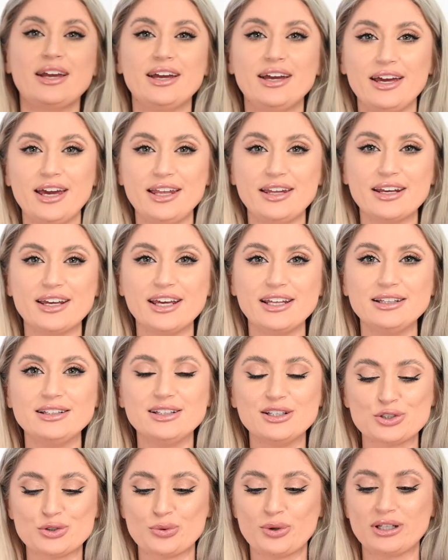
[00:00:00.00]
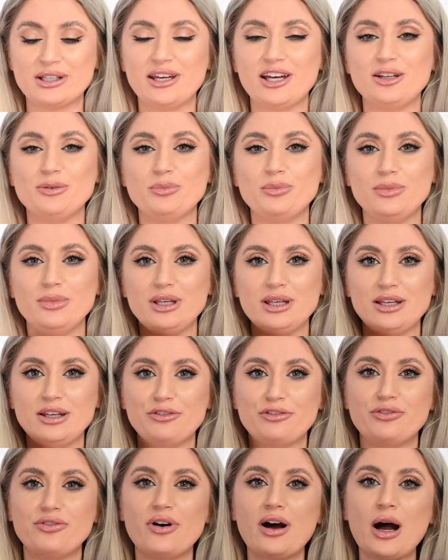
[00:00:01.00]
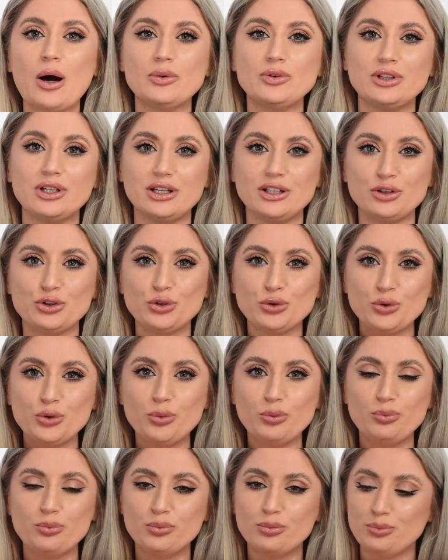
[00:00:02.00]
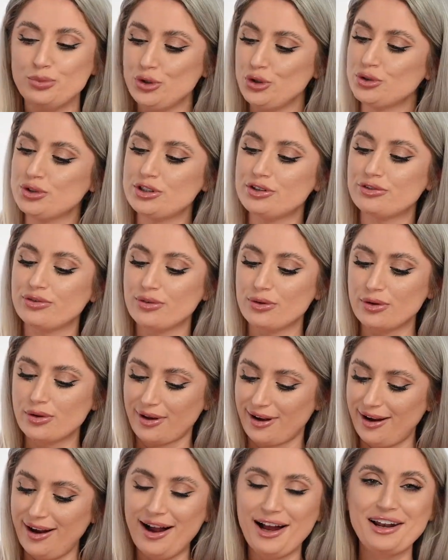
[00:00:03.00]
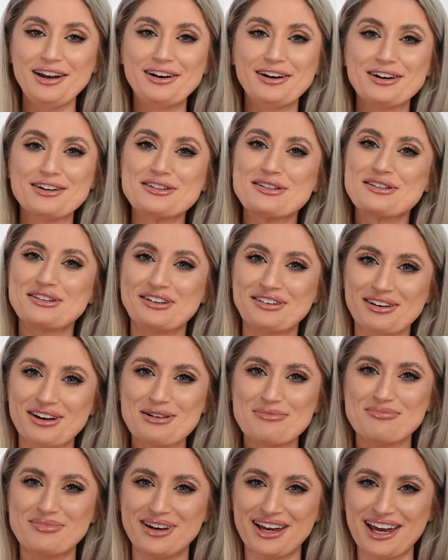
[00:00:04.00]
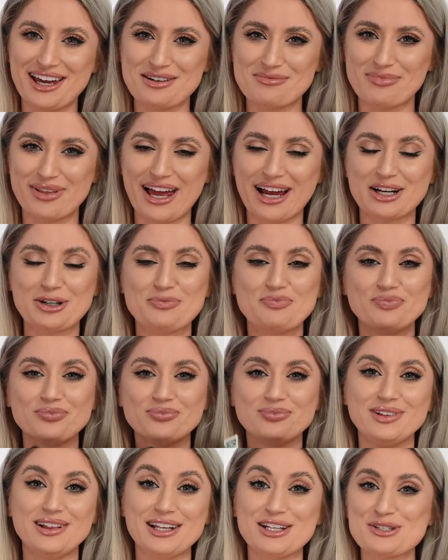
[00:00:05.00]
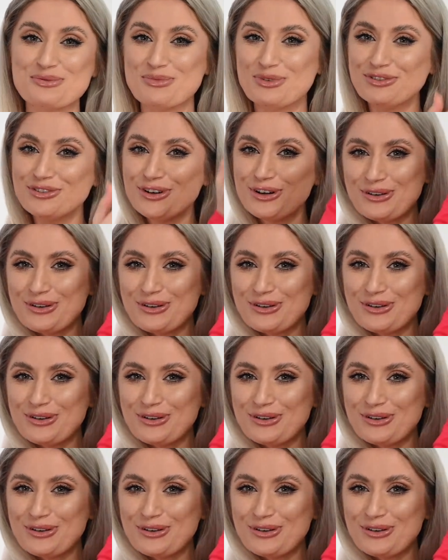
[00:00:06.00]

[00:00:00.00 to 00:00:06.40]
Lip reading: And again, this one can be found in two beautiful colors, cream and black. Let's move on